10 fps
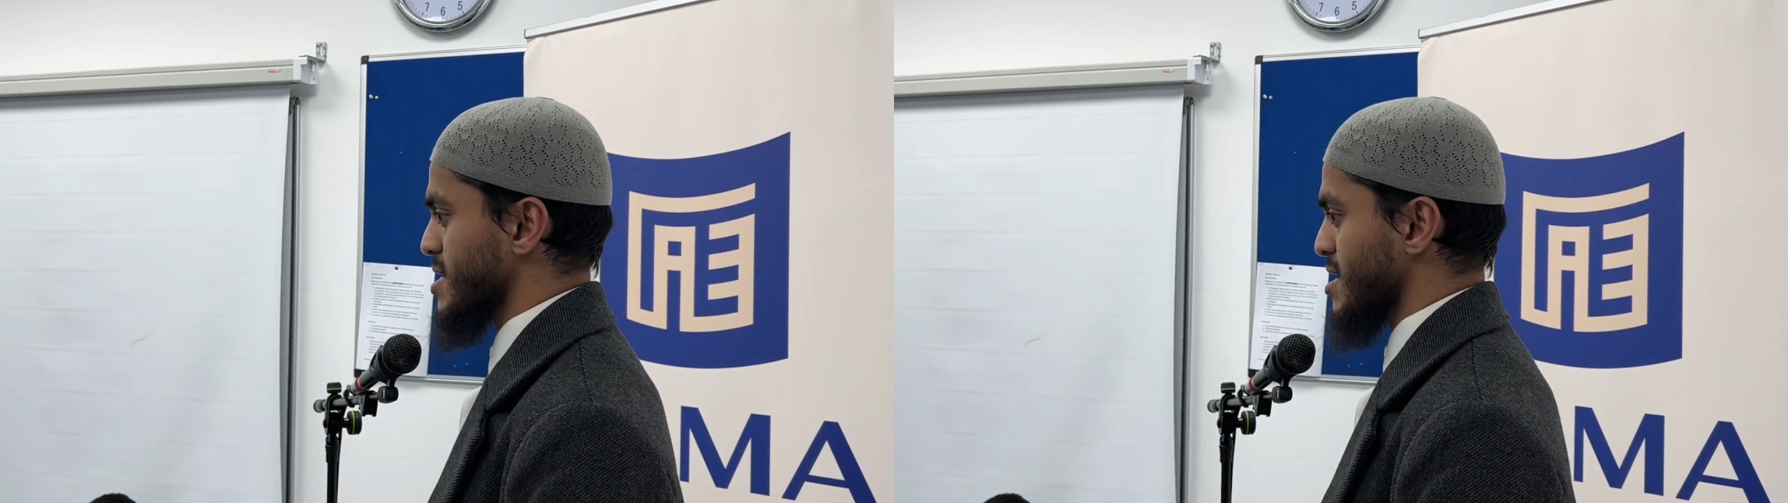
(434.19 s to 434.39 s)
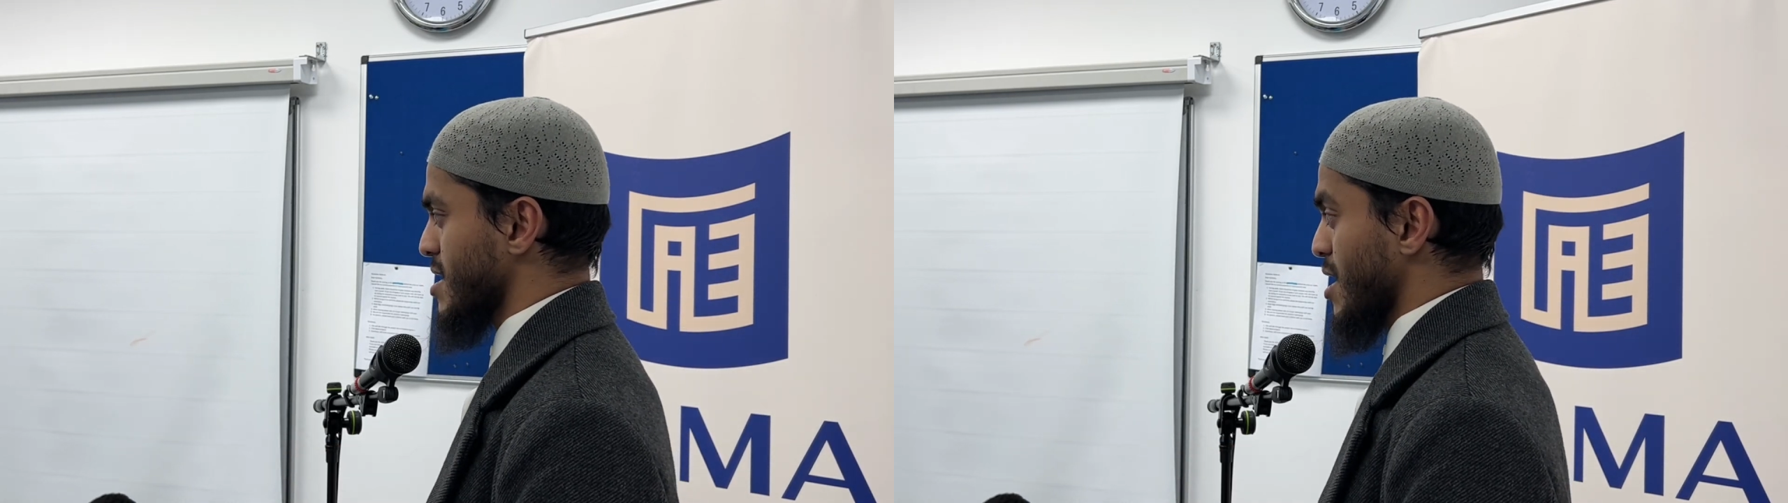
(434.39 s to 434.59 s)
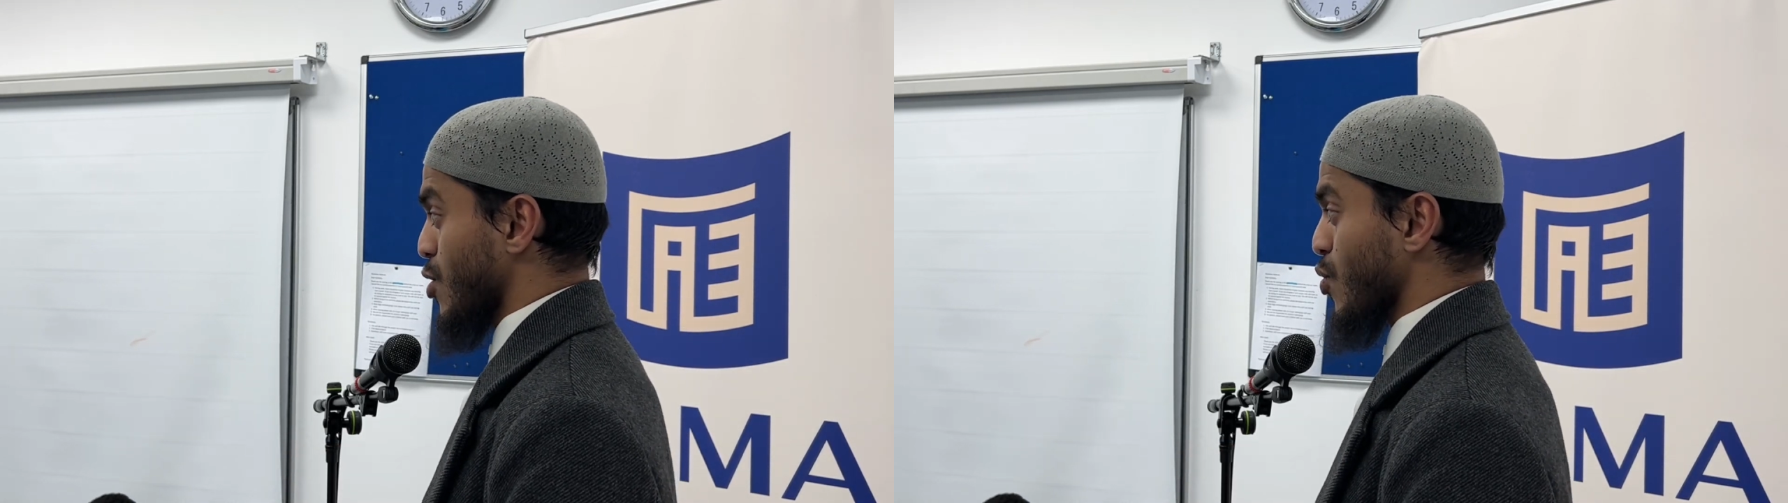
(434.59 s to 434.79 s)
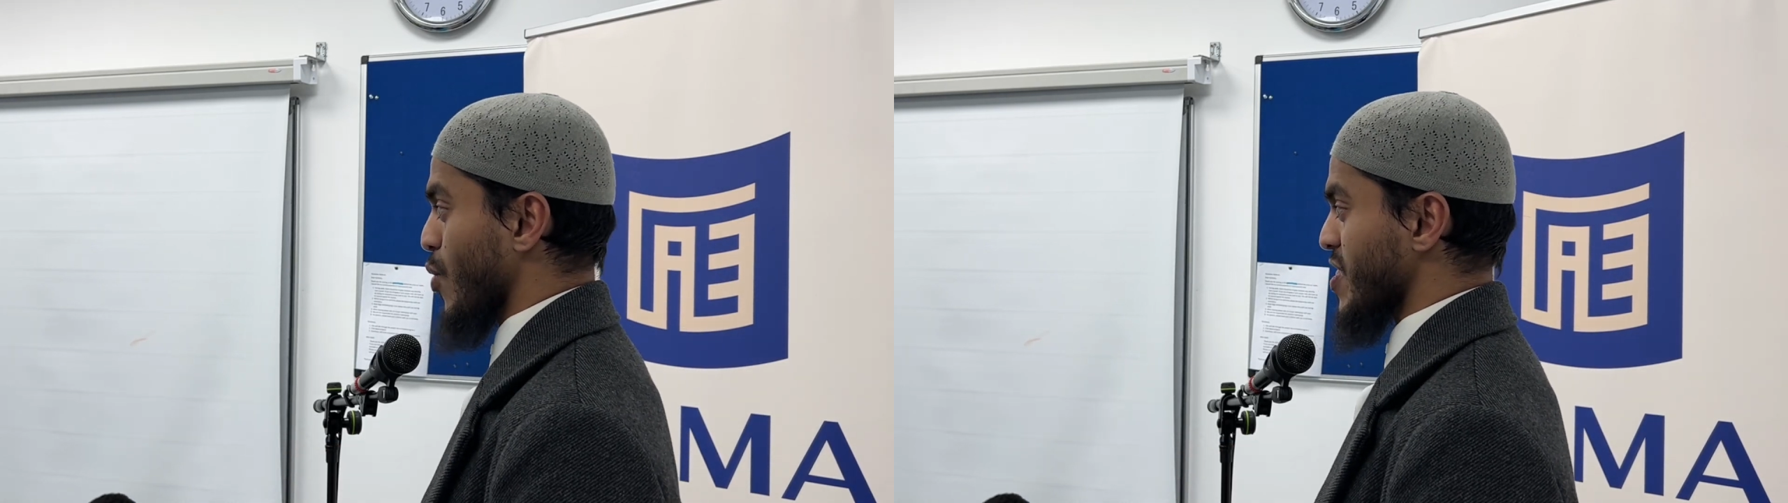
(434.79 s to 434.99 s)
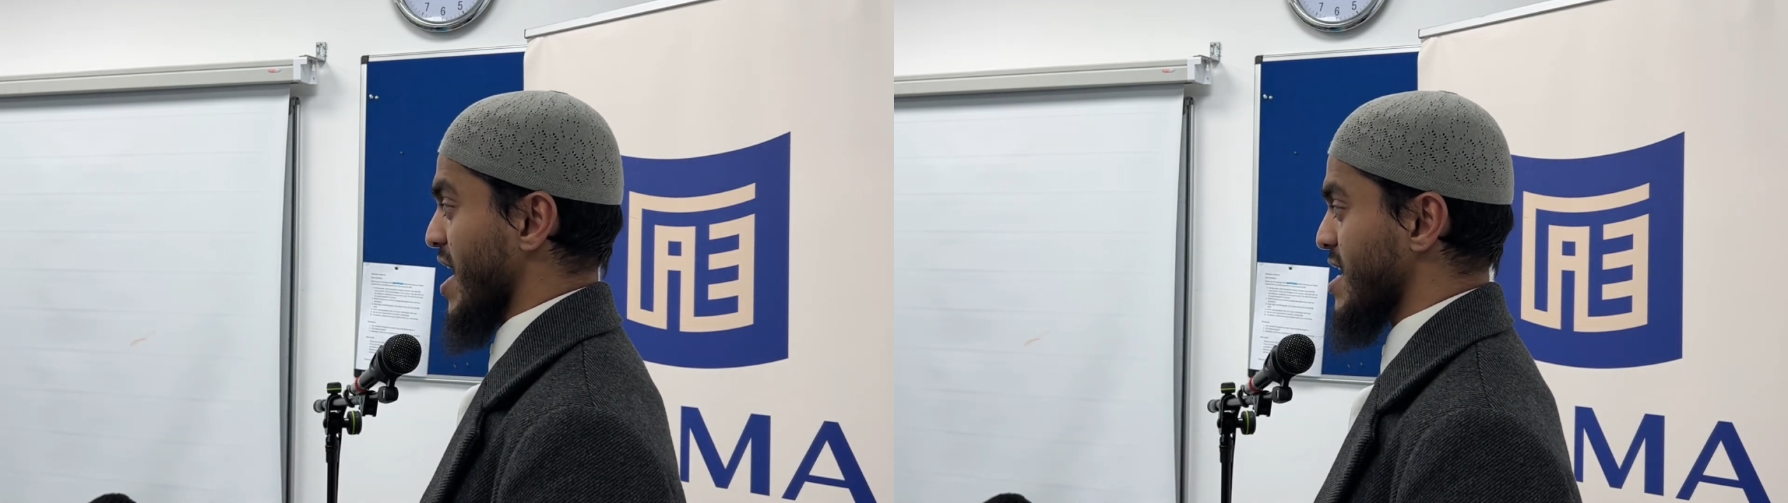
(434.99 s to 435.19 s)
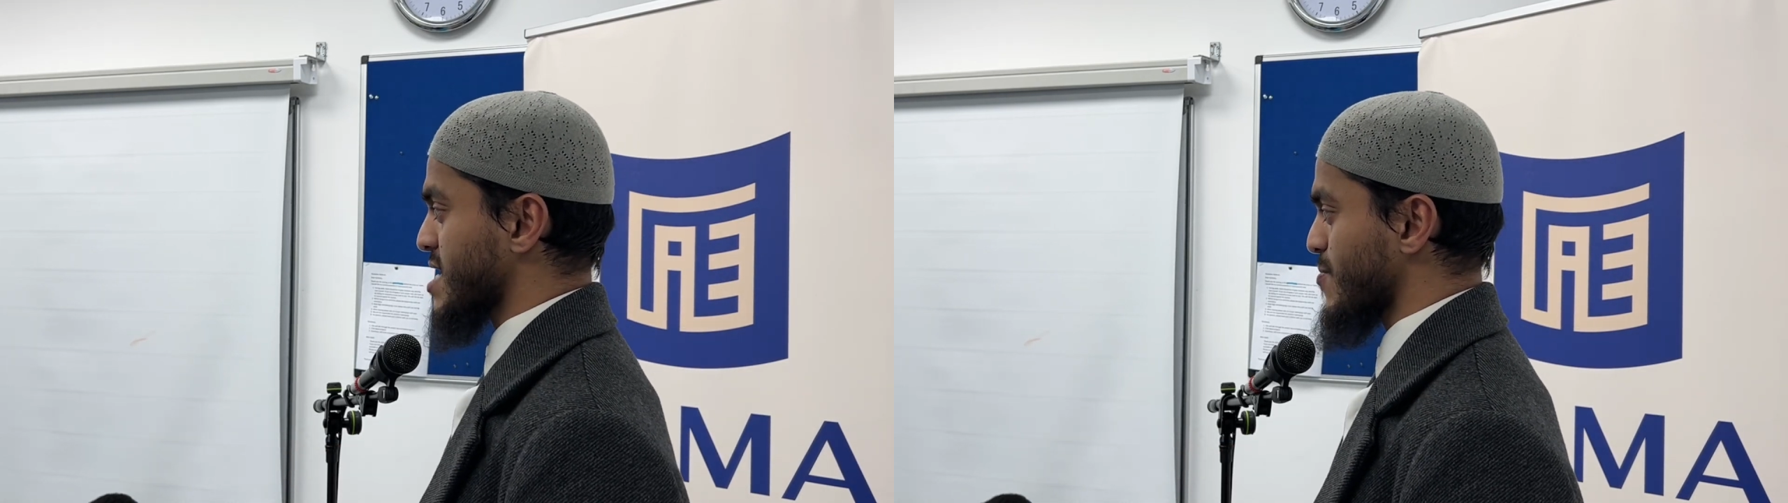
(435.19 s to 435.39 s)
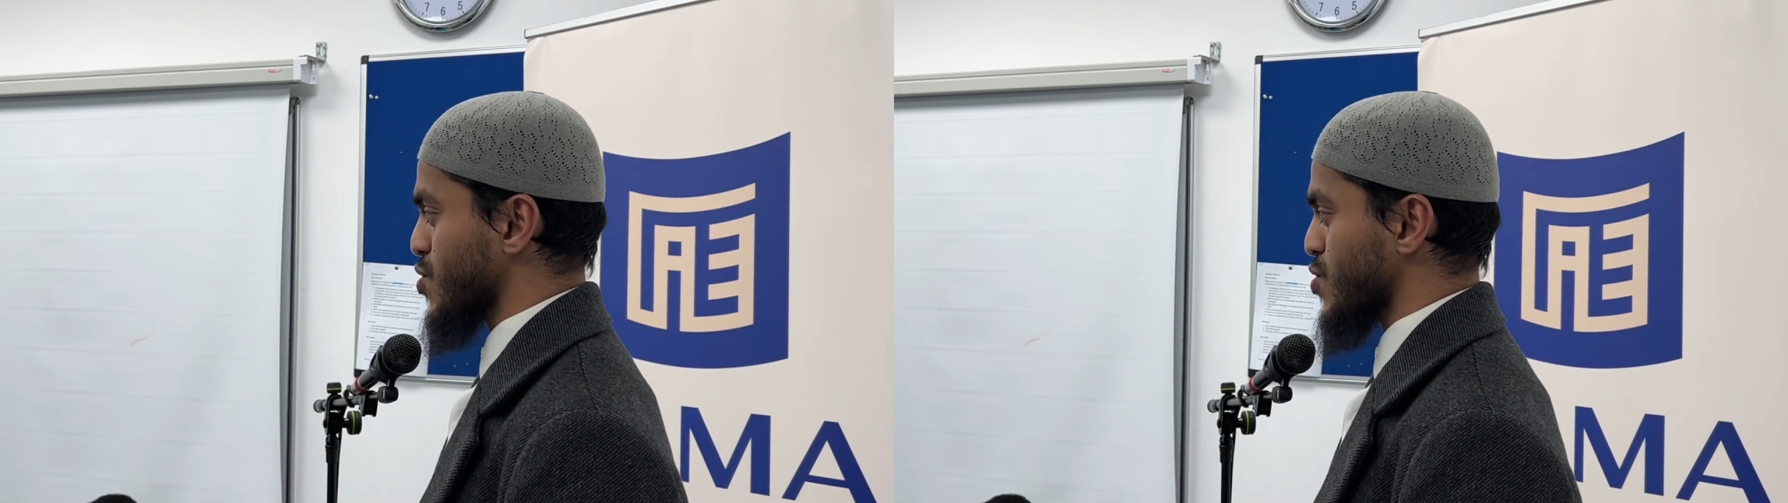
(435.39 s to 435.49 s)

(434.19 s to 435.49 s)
And look what that led him